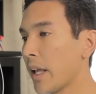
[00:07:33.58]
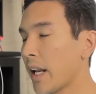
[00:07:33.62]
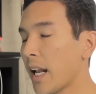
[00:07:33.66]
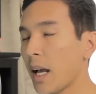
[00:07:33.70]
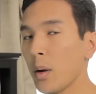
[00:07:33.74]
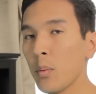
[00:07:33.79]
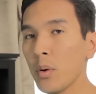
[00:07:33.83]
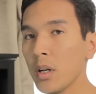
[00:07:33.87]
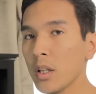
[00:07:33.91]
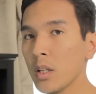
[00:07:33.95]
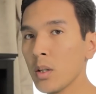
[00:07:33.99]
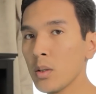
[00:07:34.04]
And I
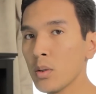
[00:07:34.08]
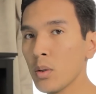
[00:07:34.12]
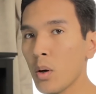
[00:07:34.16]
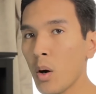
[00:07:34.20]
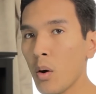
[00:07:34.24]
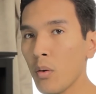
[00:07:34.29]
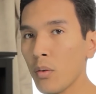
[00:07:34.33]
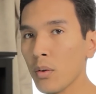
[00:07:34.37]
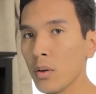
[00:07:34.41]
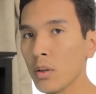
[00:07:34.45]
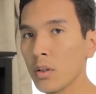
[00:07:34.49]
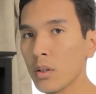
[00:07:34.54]
wouldn't go
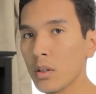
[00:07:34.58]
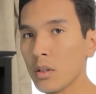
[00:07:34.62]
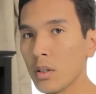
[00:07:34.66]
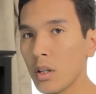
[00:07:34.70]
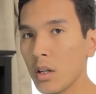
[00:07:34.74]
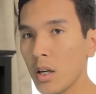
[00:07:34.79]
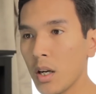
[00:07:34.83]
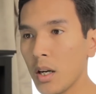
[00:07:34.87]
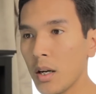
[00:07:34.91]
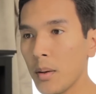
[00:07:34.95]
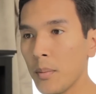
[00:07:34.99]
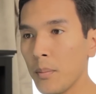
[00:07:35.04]
over
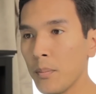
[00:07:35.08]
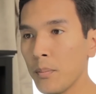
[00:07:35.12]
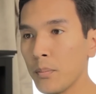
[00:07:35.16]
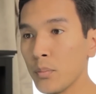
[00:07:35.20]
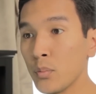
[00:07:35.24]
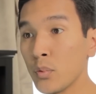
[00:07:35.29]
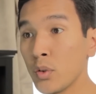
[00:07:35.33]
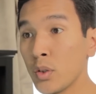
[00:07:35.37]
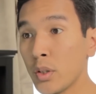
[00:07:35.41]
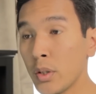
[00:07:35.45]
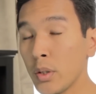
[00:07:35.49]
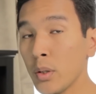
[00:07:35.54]
um,
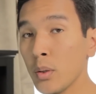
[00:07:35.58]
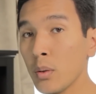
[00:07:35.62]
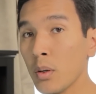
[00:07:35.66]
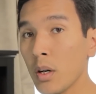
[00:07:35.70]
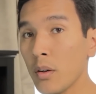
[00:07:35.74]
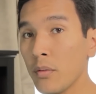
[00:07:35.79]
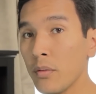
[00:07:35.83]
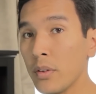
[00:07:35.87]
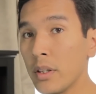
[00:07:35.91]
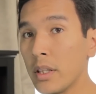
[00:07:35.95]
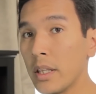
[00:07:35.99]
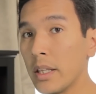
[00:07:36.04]
two
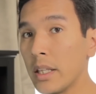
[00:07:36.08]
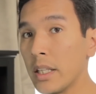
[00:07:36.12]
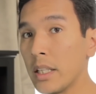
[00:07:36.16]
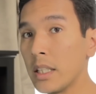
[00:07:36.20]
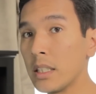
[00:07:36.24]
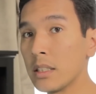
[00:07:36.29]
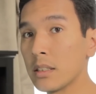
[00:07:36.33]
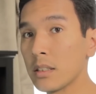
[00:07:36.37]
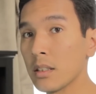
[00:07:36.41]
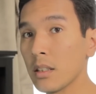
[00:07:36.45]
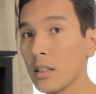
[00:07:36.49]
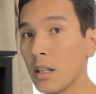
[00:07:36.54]
of
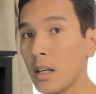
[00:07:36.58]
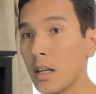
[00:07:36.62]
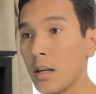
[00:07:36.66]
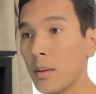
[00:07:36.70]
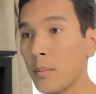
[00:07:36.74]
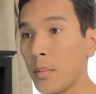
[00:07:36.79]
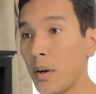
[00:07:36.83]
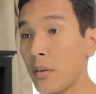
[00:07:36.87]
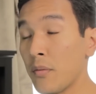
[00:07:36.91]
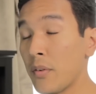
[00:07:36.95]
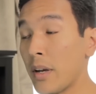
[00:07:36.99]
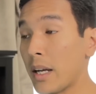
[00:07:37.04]
these
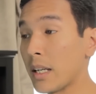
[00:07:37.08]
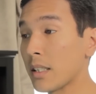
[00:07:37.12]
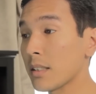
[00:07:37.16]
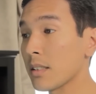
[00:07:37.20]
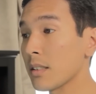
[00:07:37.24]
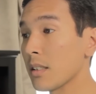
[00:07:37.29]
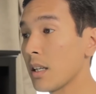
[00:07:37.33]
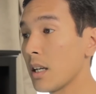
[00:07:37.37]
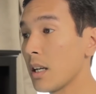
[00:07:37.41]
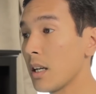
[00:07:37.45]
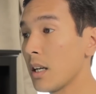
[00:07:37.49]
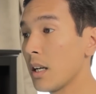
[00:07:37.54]
um,
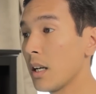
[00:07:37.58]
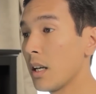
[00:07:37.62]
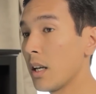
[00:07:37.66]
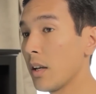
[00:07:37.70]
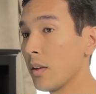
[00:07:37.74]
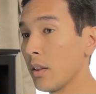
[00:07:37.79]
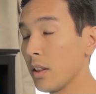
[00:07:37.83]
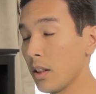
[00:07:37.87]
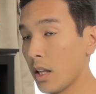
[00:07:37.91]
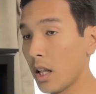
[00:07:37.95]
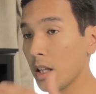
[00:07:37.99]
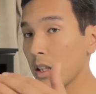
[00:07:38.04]
effects, uh,
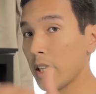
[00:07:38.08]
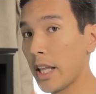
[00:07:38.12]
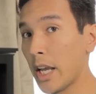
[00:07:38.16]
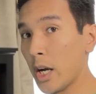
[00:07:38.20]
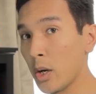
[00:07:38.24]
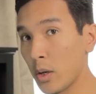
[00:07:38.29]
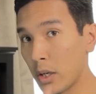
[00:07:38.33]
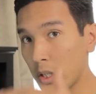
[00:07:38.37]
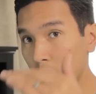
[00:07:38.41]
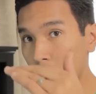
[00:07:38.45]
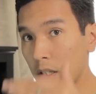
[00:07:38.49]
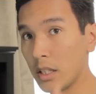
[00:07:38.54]

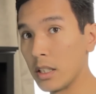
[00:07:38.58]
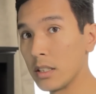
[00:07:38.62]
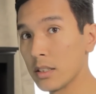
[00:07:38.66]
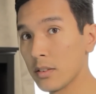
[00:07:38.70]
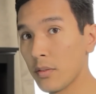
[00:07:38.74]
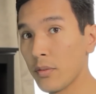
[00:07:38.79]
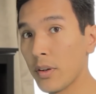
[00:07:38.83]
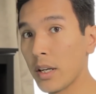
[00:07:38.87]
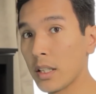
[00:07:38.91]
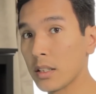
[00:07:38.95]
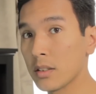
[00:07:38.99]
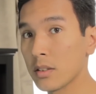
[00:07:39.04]
layering these
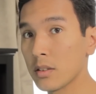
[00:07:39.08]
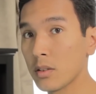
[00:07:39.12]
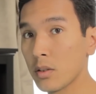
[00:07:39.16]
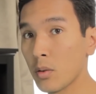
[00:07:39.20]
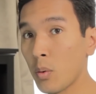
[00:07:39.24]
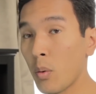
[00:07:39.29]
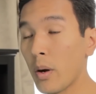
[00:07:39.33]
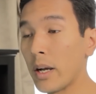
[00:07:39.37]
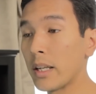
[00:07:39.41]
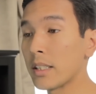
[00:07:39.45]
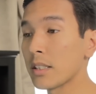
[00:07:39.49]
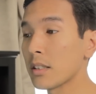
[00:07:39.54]
effects
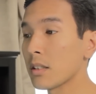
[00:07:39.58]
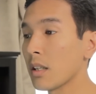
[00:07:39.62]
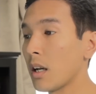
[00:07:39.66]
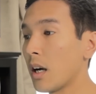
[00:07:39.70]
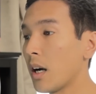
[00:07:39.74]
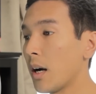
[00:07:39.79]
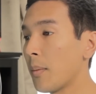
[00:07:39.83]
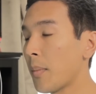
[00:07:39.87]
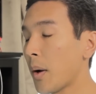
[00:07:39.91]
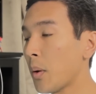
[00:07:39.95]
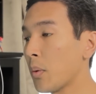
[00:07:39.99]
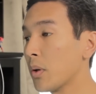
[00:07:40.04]
twice.
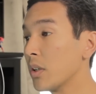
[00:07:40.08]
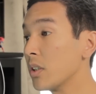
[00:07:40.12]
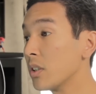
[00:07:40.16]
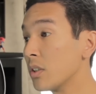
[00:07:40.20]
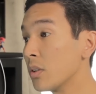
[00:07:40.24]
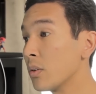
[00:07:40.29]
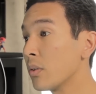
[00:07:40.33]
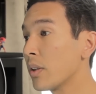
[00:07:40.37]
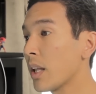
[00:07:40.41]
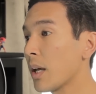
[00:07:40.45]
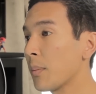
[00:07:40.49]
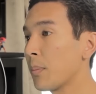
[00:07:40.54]
Um, I wouldn't
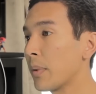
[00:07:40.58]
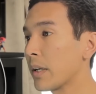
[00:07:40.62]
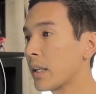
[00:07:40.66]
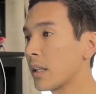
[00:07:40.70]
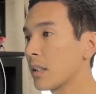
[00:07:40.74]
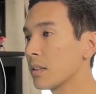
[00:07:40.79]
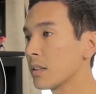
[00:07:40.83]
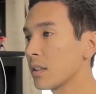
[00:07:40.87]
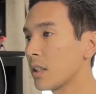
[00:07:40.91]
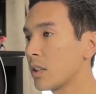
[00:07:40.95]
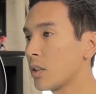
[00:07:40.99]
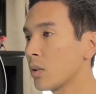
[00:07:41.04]
do that
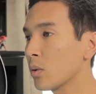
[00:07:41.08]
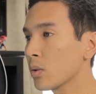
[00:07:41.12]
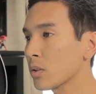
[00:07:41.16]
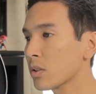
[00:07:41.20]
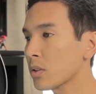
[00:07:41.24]
because then you'll